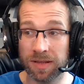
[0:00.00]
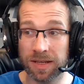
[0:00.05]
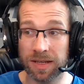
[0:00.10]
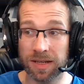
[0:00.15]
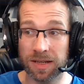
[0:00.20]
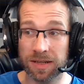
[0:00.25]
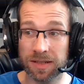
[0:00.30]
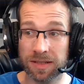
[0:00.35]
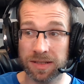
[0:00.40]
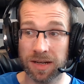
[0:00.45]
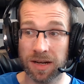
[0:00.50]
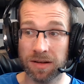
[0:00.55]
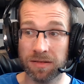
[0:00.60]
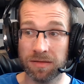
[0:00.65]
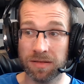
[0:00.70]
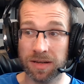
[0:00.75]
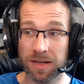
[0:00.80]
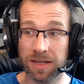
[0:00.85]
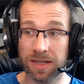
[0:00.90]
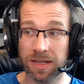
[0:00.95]
It's
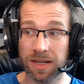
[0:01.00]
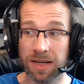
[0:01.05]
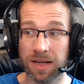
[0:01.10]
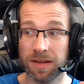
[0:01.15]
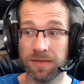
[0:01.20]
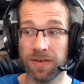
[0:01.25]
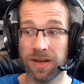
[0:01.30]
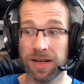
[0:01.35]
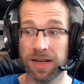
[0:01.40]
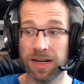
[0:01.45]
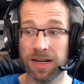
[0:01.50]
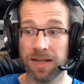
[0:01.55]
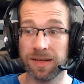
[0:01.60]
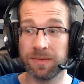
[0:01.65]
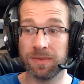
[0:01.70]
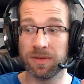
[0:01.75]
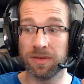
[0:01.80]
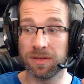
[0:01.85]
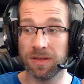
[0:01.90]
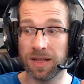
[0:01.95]
currently
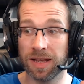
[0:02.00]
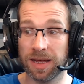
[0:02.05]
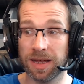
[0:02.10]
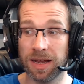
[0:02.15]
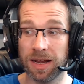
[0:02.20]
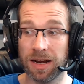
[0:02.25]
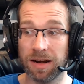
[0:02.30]
available at